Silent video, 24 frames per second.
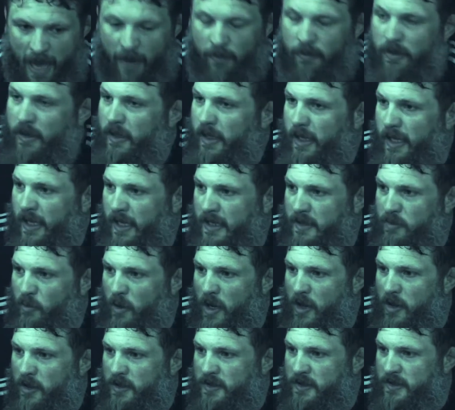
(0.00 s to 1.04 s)
it's
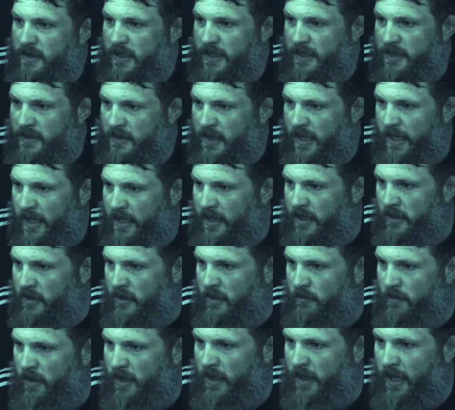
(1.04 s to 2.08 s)
one of those things, like, you
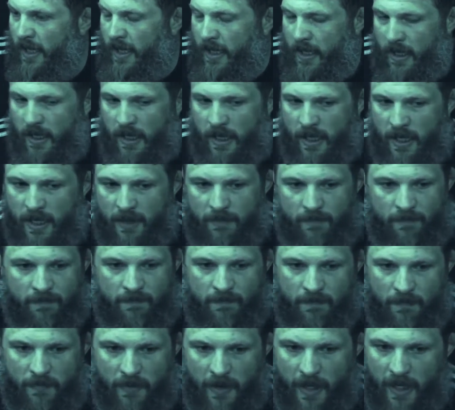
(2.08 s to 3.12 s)
could be like a
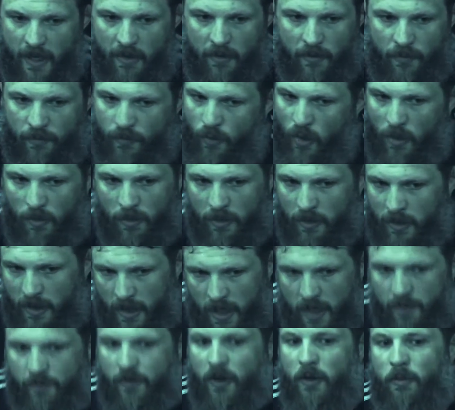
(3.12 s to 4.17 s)
former
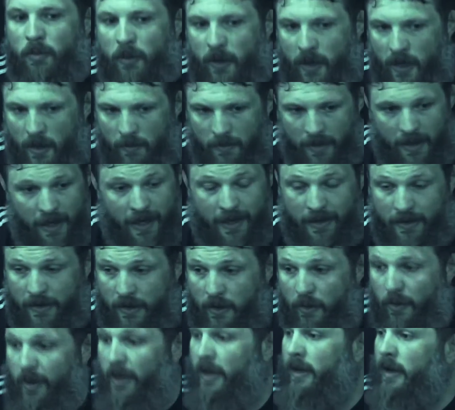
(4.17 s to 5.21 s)
NFL player and be like, you
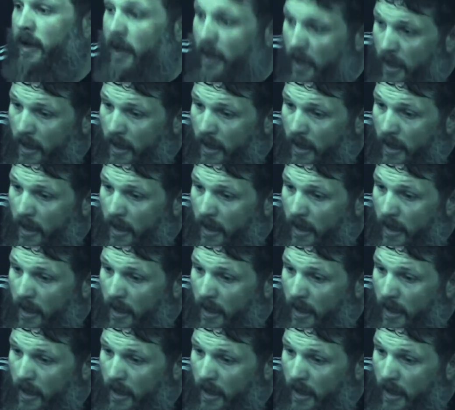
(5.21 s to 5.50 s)
know what,